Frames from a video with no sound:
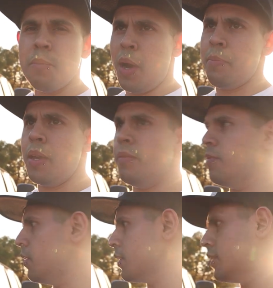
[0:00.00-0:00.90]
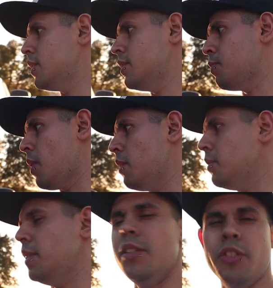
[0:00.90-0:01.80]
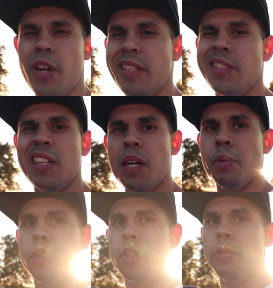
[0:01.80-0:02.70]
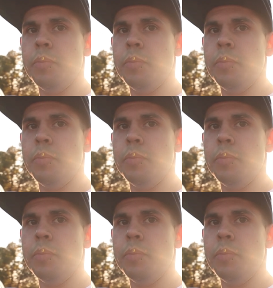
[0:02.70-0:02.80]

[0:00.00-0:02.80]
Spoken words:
my main focus is probably to dress it up a little